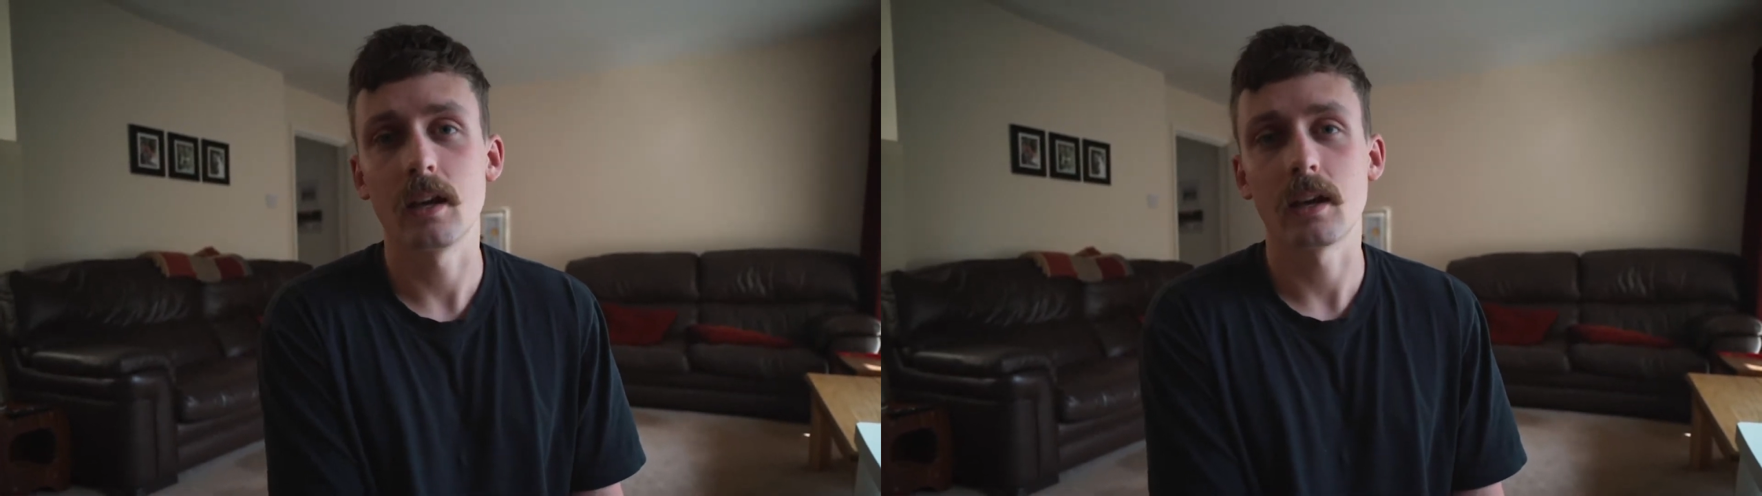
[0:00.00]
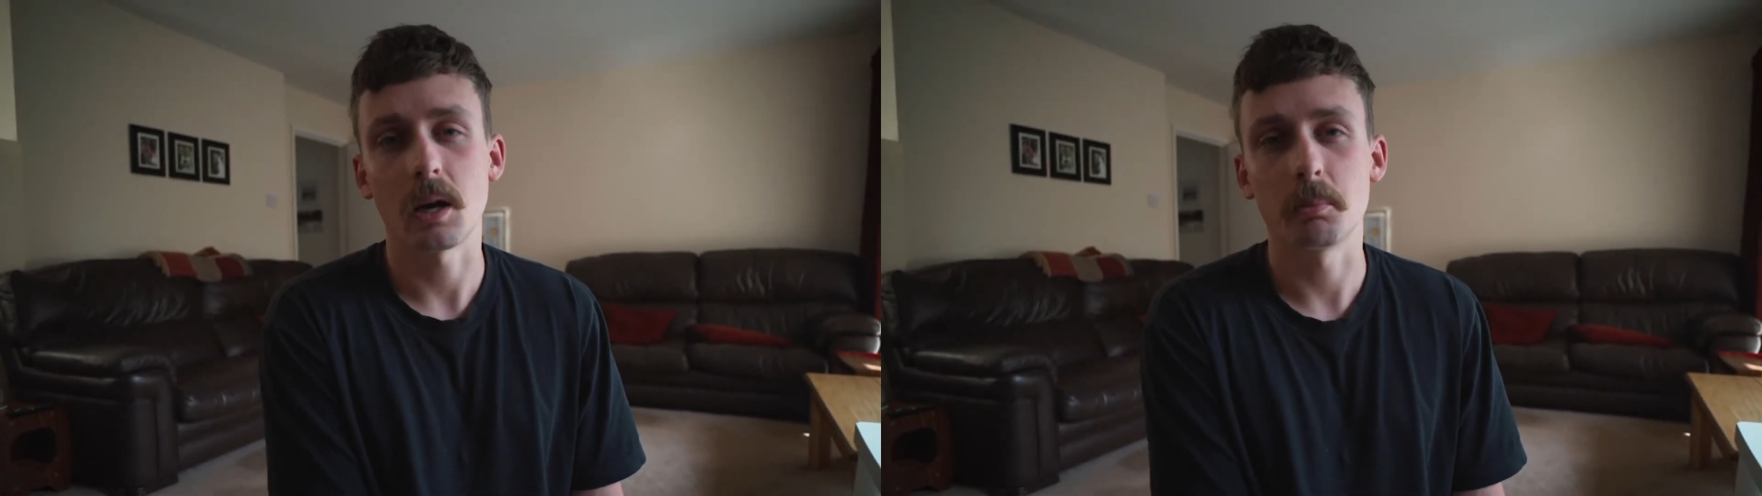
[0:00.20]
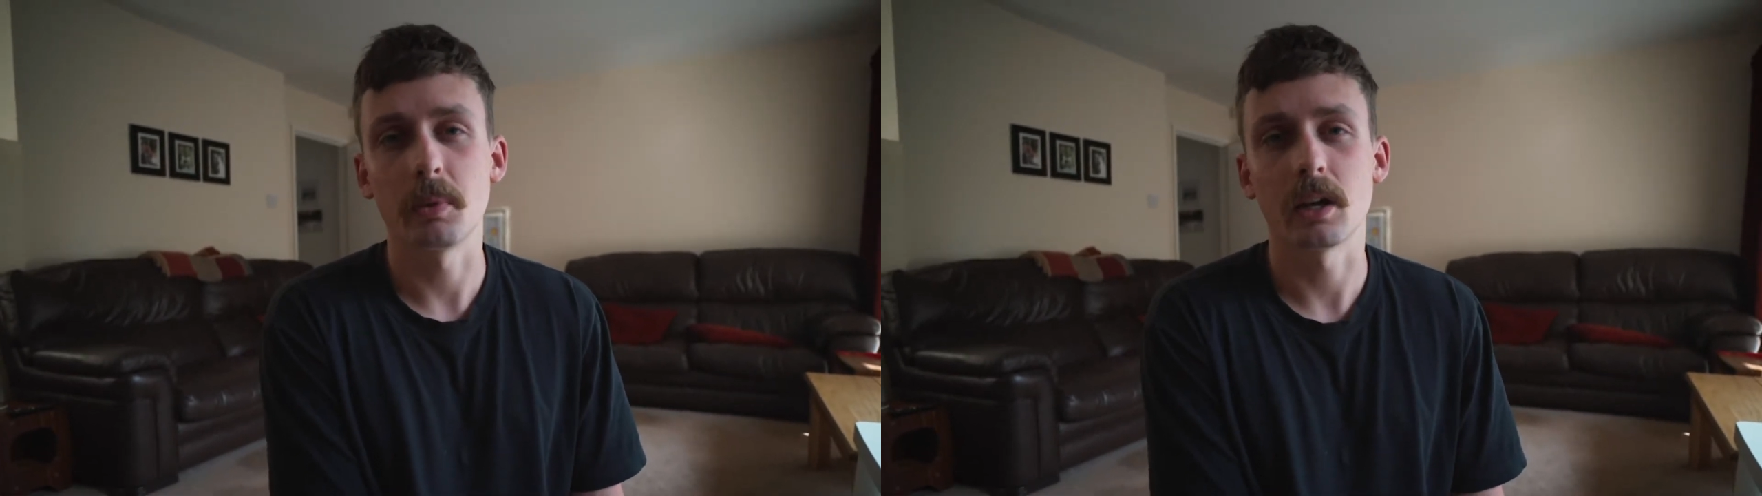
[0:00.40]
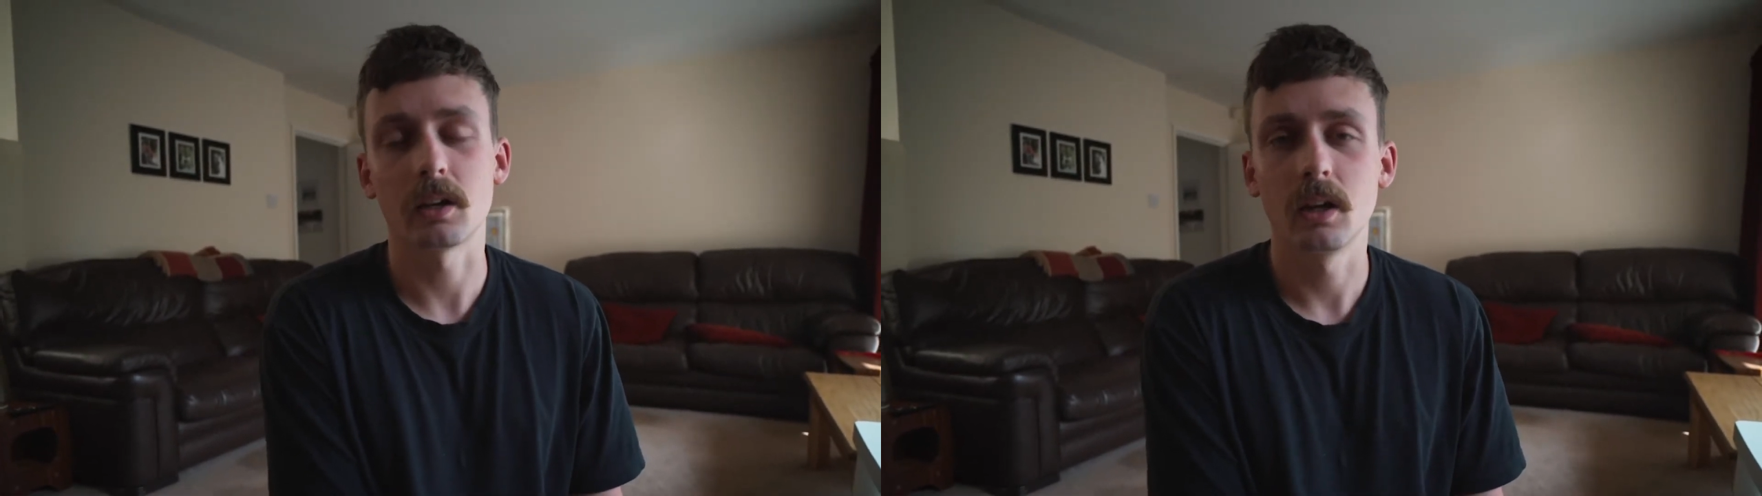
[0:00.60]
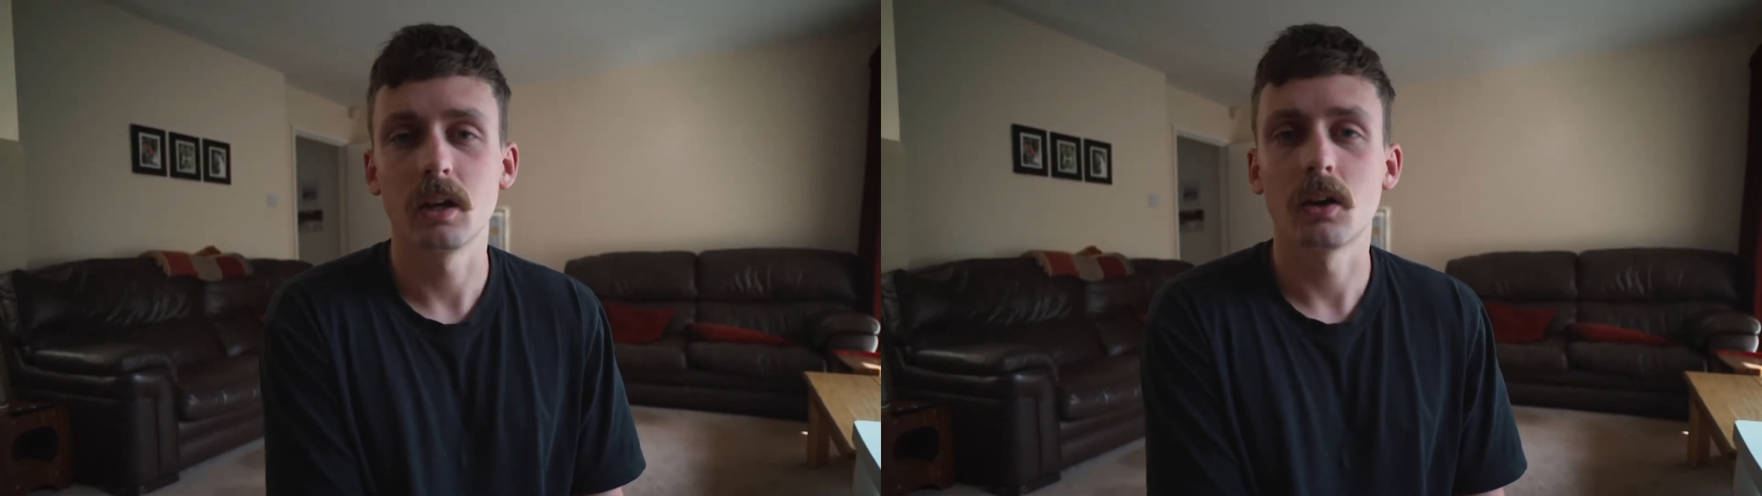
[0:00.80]
come back
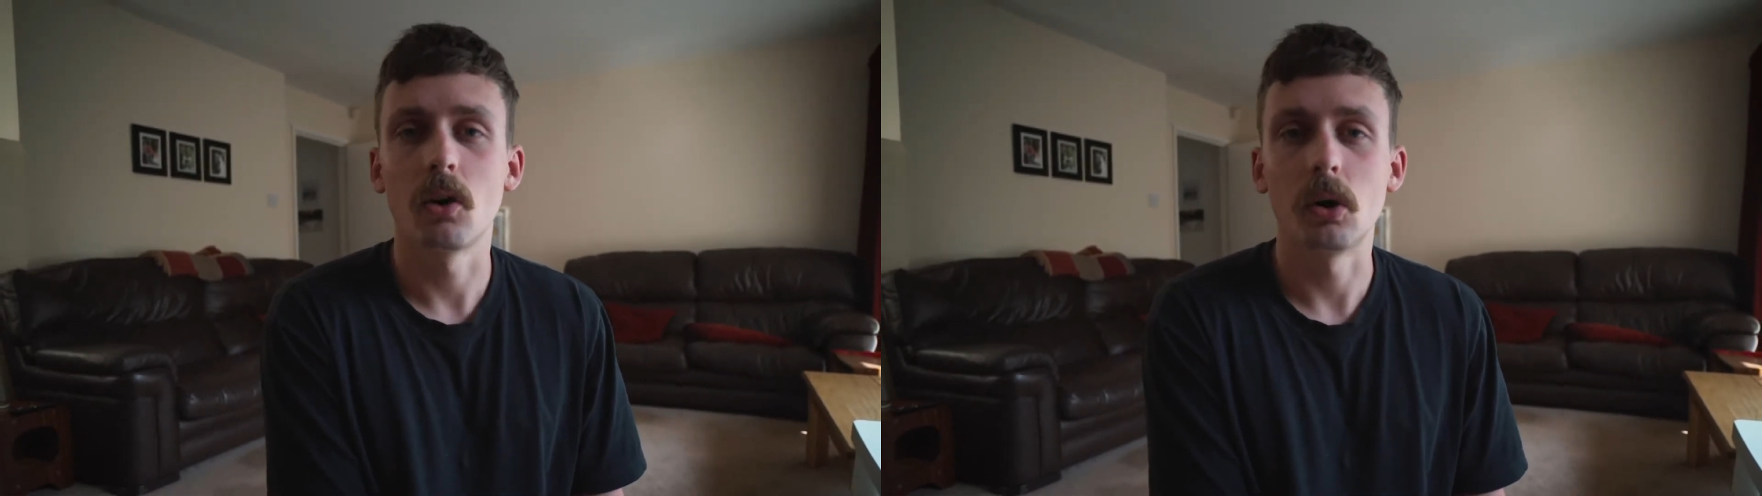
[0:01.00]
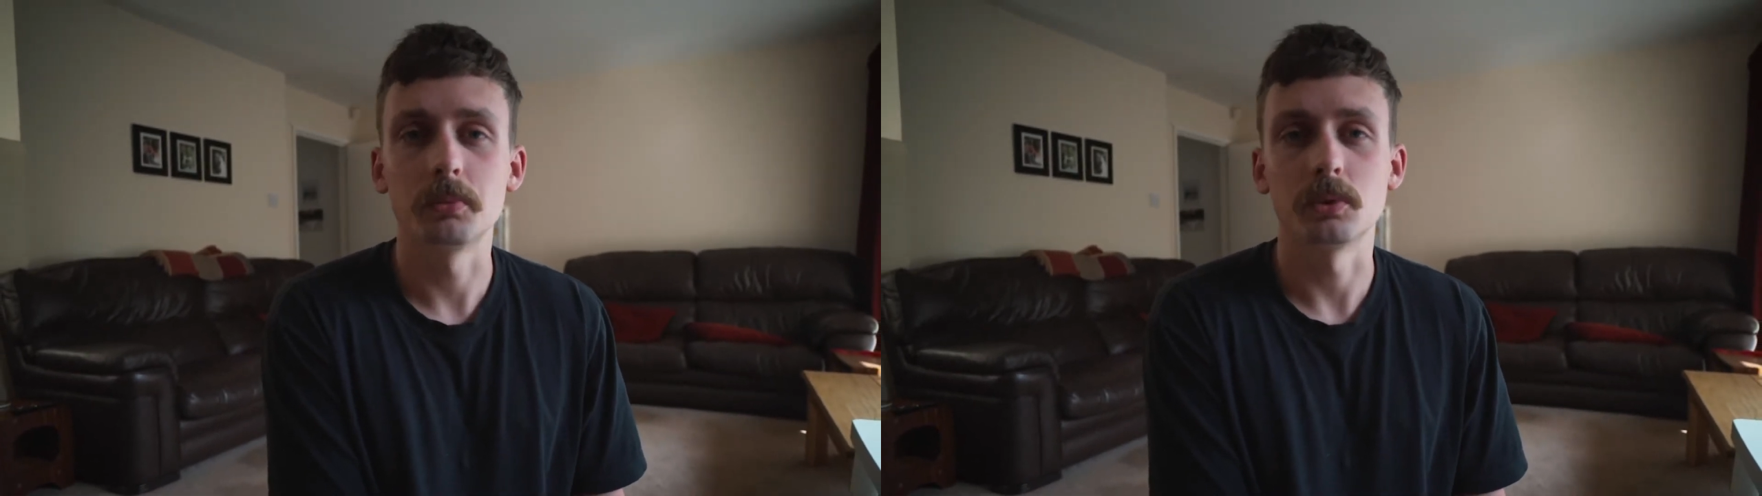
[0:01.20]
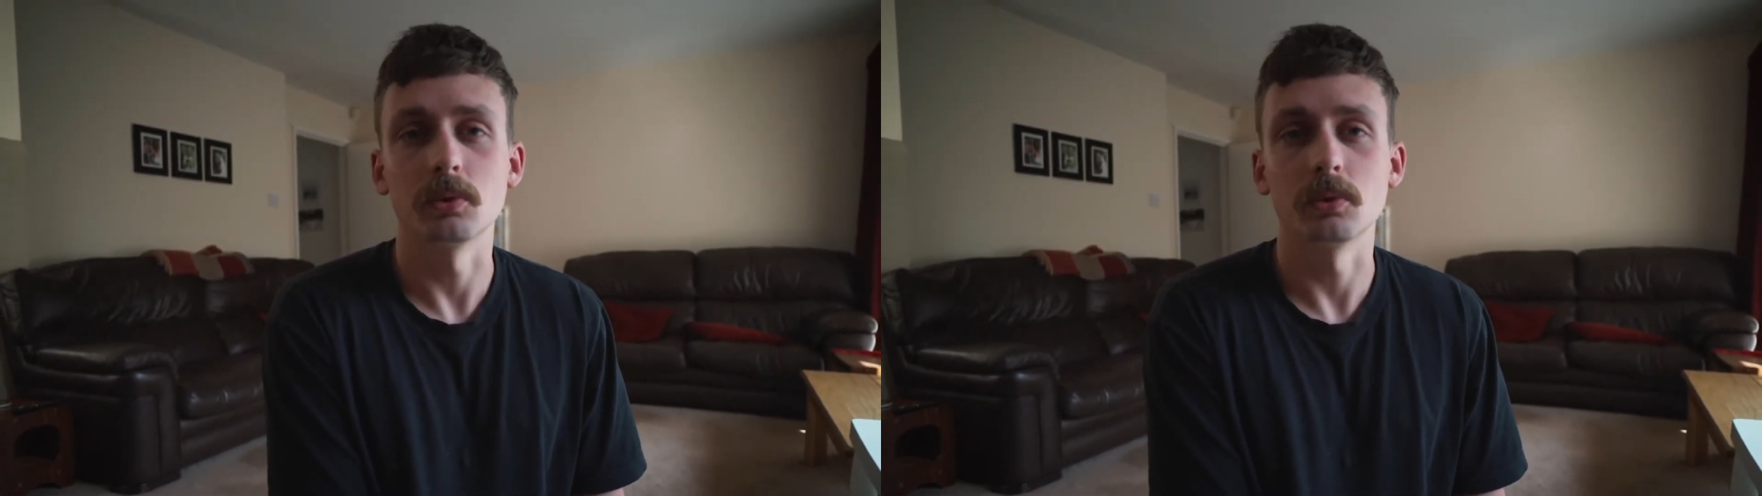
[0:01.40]
home to